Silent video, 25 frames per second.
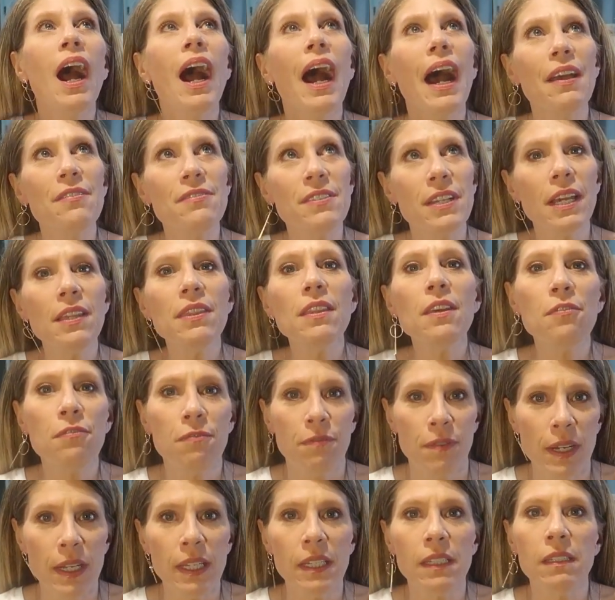I've done the
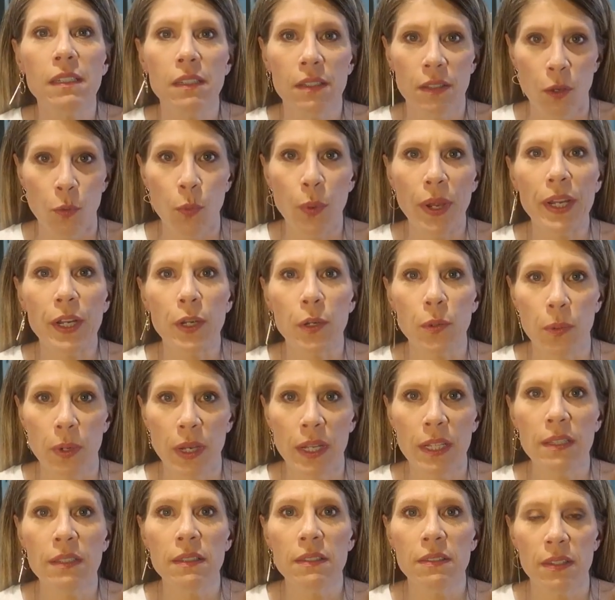fun, the wicker
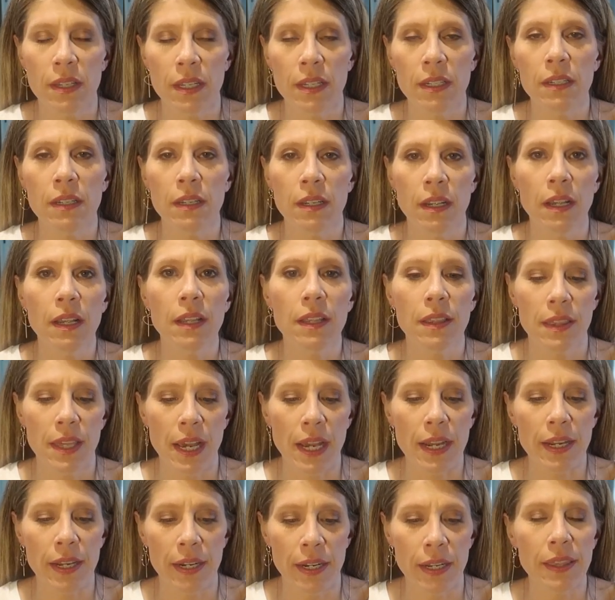ones and
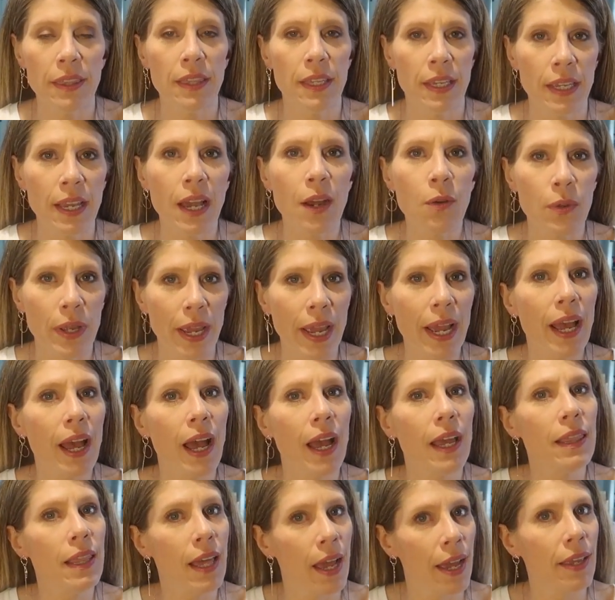that kind of thing. Okay,
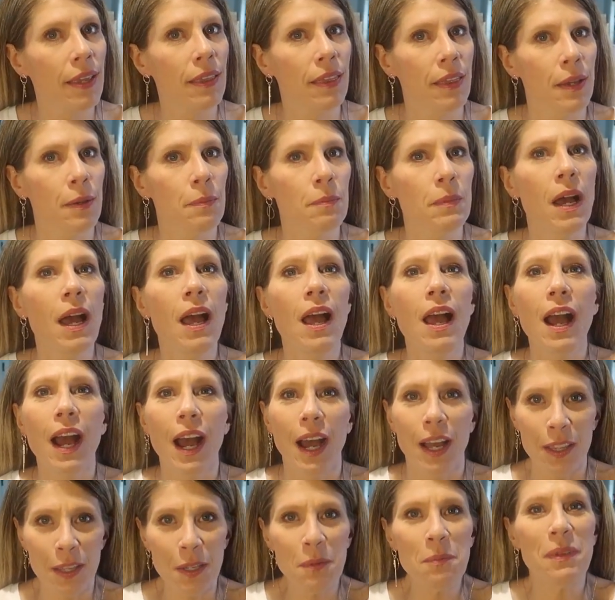I, like them.
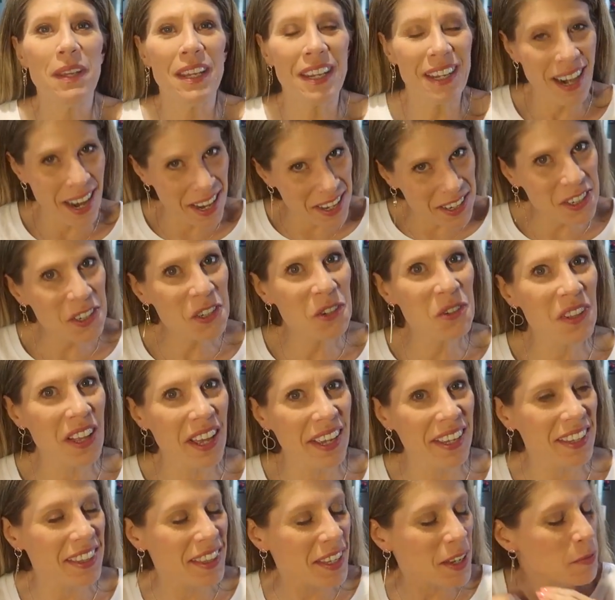I'll admit, I do
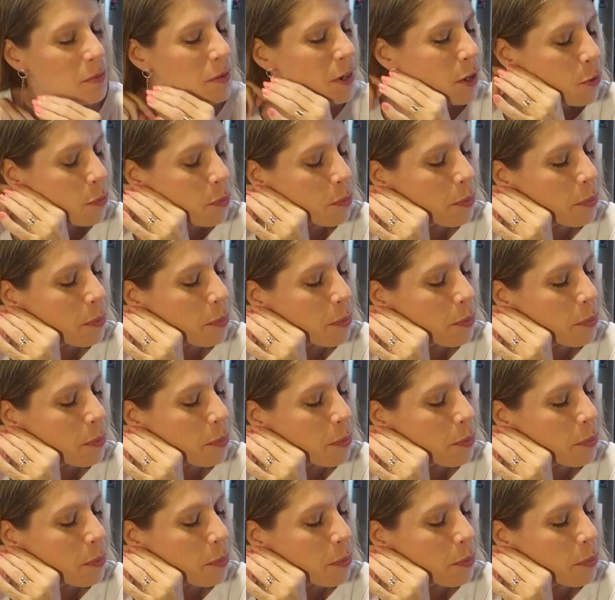like them.